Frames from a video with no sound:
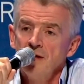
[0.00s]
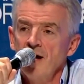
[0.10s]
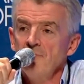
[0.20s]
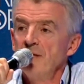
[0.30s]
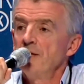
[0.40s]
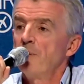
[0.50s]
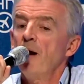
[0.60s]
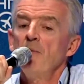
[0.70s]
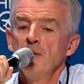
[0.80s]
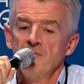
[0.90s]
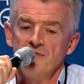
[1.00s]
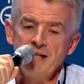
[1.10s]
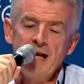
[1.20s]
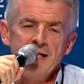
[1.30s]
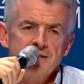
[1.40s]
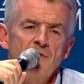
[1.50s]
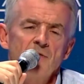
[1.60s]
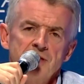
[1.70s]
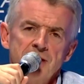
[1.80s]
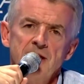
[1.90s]
have been the problem for the last
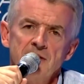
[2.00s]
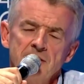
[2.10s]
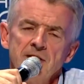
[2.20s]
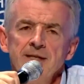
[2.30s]
40 years.